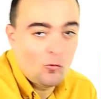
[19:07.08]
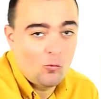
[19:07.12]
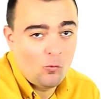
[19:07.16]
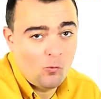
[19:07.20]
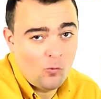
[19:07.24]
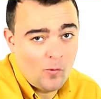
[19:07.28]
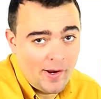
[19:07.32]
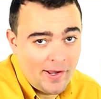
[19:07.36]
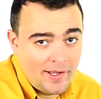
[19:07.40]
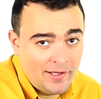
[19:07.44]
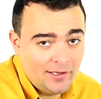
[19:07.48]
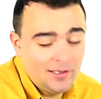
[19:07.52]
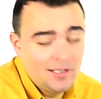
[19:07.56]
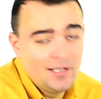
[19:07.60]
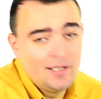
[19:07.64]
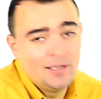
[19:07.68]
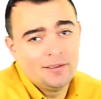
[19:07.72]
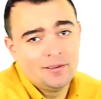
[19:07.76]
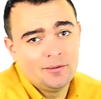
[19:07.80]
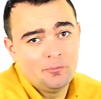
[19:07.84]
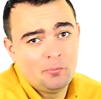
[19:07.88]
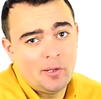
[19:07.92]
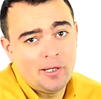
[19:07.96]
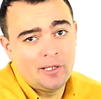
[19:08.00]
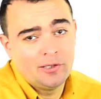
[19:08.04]
Well,
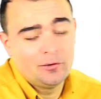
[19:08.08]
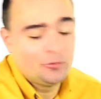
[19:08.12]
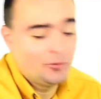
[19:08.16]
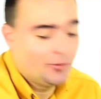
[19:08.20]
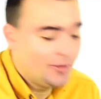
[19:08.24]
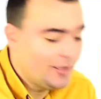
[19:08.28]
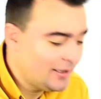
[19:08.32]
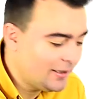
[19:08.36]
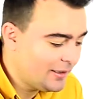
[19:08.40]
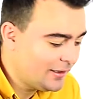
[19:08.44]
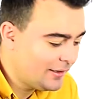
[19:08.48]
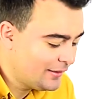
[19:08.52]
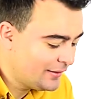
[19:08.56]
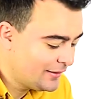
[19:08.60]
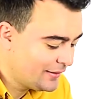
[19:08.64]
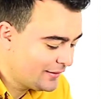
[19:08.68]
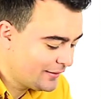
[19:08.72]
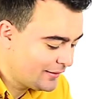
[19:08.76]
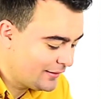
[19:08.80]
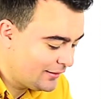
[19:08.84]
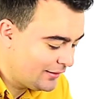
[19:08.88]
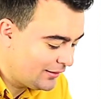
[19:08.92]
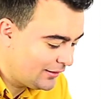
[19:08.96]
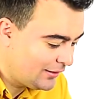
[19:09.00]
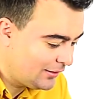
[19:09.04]
the battery
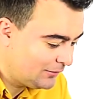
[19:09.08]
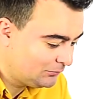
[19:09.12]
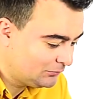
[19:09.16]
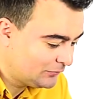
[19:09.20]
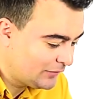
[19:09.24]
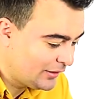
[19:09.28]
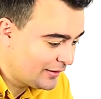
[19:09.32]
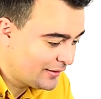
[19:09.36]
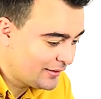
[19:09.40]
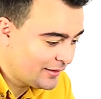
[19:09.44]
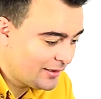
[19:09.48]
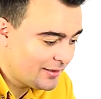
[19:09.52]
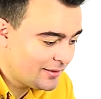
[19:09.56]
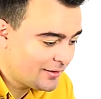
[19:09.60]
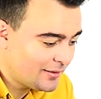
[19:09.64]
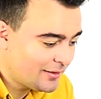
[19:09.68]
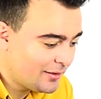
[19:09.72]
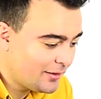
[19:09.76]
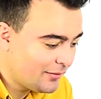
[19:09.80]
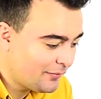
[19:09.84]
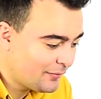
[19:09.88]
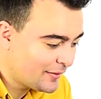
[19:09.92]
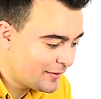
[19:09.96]
is a sensitive